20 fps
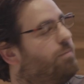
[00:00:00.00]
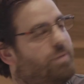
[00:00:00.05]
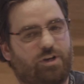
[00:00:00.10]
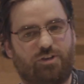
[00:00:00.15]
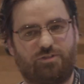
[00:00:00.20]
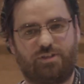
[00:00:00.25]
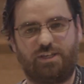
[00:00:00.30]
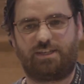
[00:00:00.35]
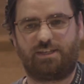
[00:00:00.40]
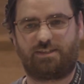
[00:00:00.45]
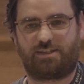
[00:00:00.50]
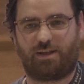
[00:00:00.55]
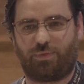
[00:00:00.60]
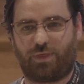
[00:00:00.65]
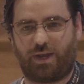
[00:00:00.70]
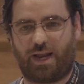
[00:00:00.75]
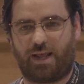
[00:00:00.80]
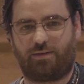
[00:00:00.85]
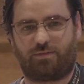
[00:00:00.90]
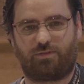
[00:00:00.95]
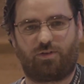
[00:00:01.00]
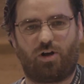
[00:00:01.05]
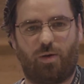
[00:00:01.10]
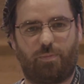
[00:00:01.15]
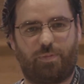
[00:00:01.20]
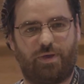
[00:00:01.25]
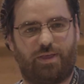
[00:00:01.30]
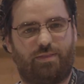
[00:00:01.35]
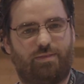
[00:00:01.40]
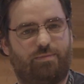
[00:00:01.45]
Because this is something I
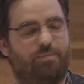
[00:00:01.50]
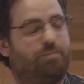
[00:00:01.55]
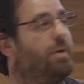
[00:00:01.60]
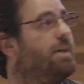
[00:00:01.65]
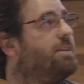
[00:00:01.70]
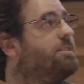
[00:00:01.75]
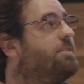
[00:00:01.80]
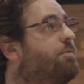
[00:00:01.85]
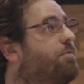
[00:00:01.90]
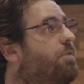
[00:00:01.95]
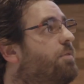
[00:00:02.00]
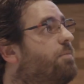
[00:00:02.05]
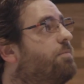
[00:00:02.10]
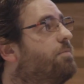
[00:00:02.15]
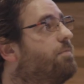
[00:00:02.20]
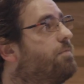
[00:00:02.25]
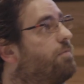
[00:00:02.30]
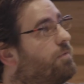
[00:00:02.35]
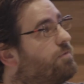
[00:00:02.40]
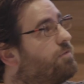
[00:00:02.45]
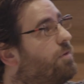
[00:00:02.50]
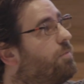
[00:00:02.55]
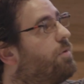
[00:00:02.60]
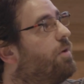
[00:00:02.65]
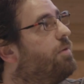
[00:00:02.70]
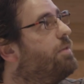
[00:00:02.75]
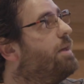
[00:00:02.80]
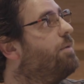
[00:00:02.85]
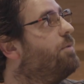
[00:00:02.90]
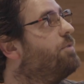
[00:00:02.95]
copied and pasted from, from
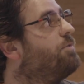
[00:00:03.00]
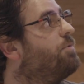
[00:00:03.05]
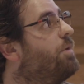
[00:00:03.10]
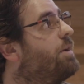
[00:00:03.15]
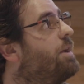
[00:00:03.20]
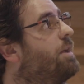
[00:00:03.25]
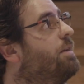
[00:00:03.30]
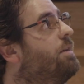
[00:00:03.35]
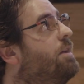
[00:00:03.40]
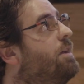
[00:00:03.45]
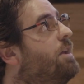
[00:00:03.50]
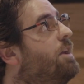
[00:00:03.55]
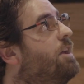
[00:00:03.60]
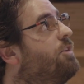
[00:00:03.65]
some code that was working.